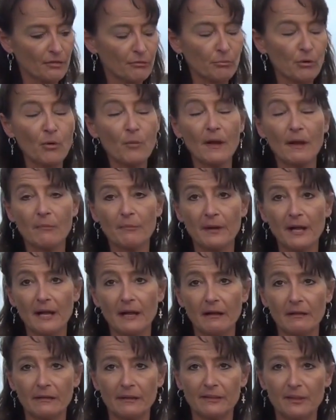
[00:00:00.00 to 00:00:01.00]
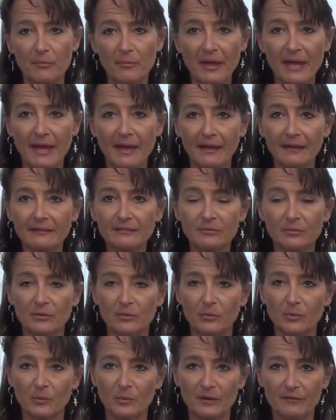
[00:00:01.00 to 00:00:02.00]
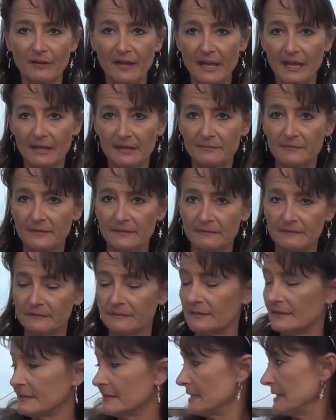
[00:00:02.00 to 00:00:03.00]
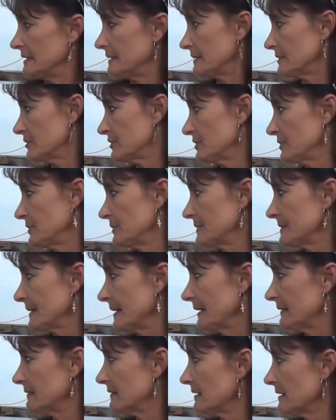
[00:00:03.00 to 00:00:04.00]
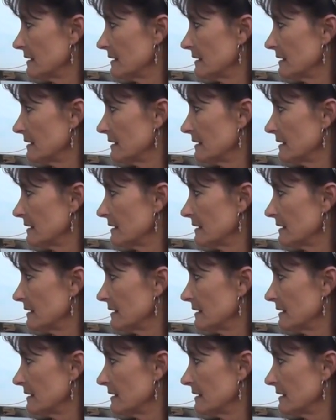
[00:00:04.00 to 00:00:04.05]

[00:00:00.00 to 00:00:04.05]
throw out pile in the back, where when we've had disease issues like